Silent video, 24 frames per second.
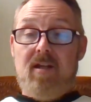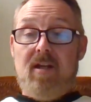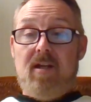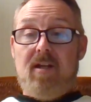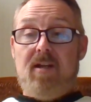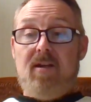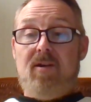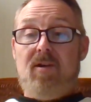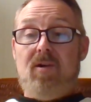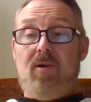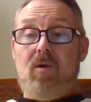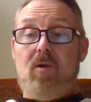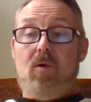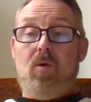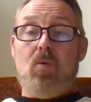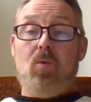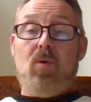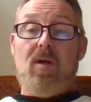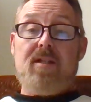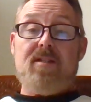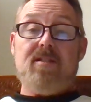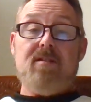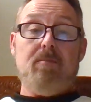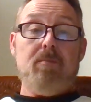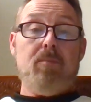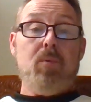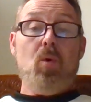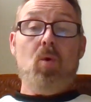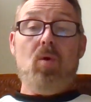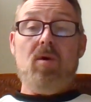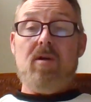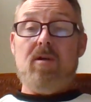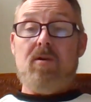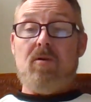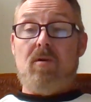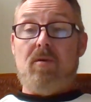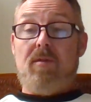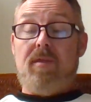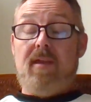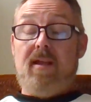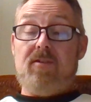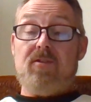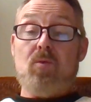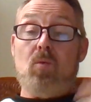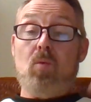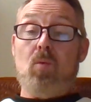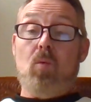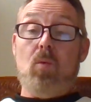You know, what's important are things,
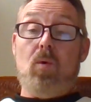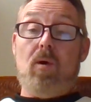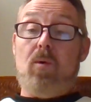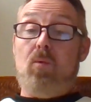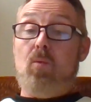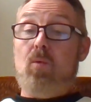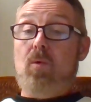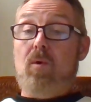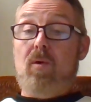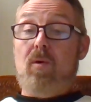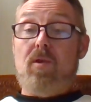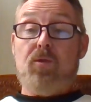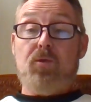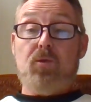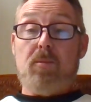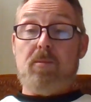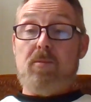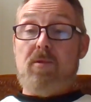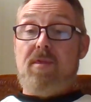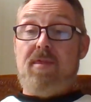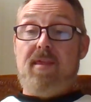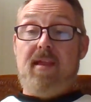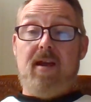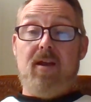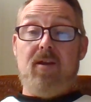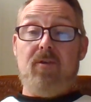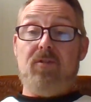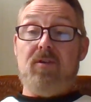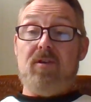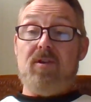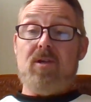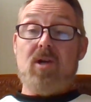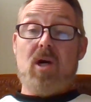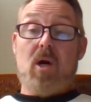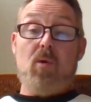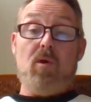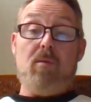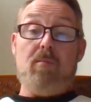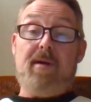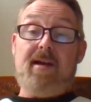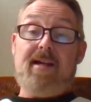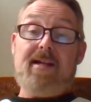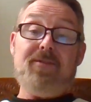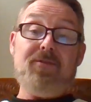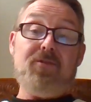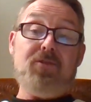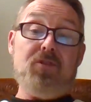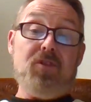what were the sort of things that Darwin might
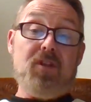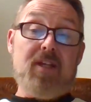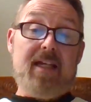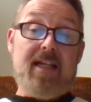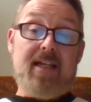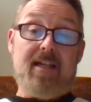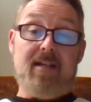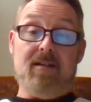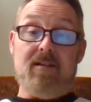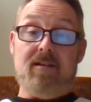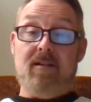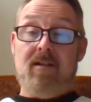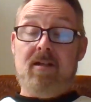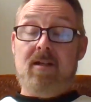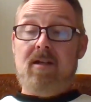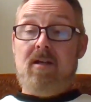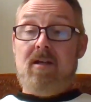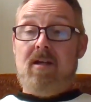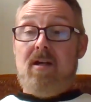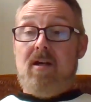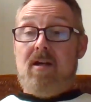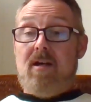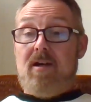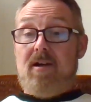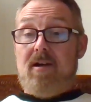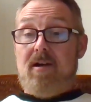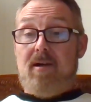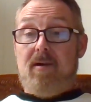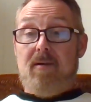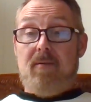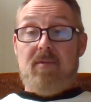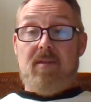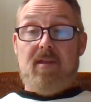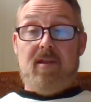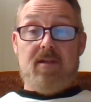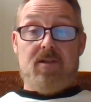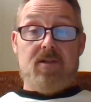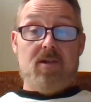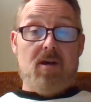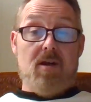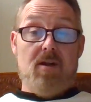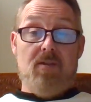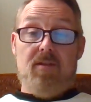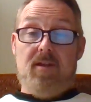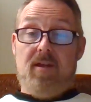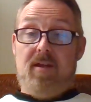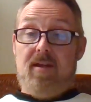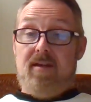have seen uh, that
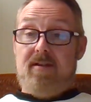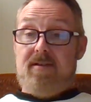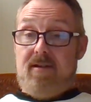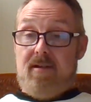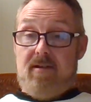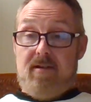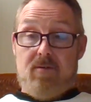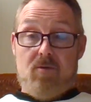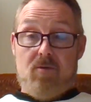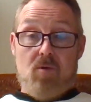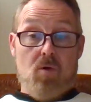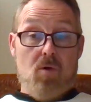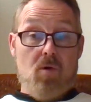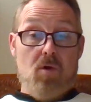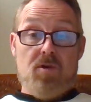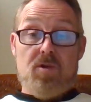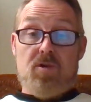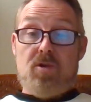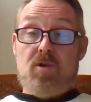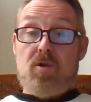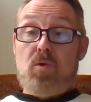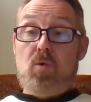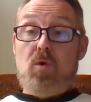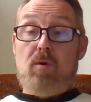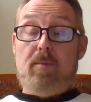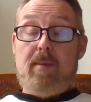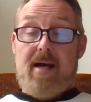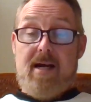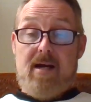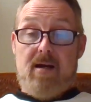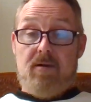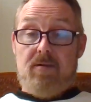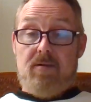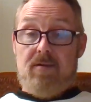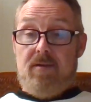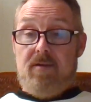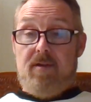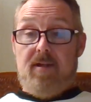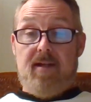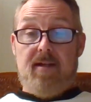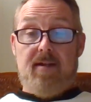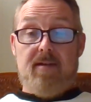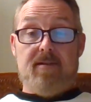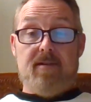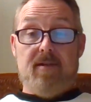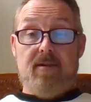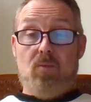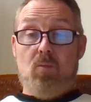that uh, or, or, knew about
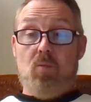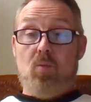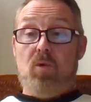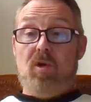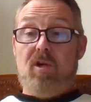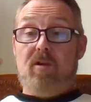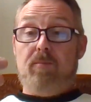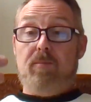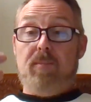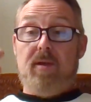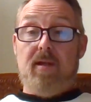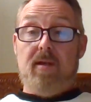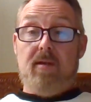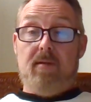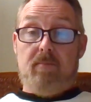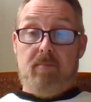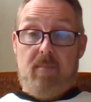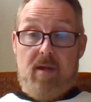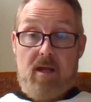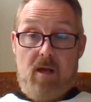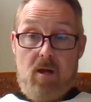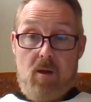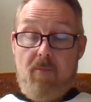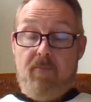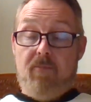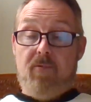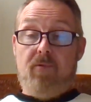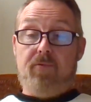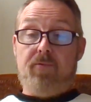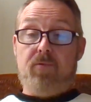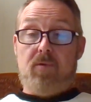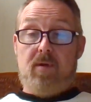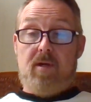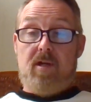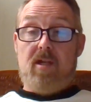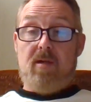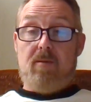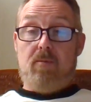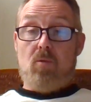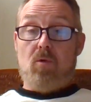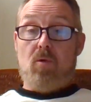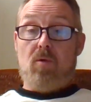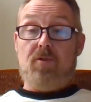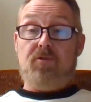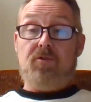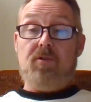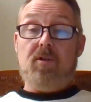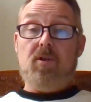that uh, would have been helpful for him or
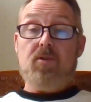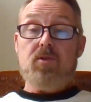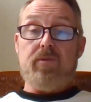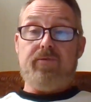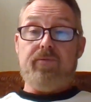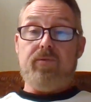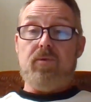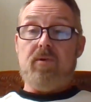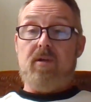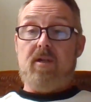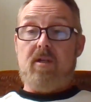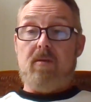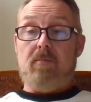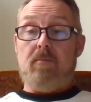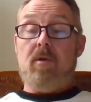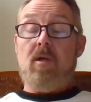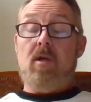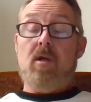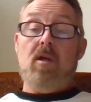essential for him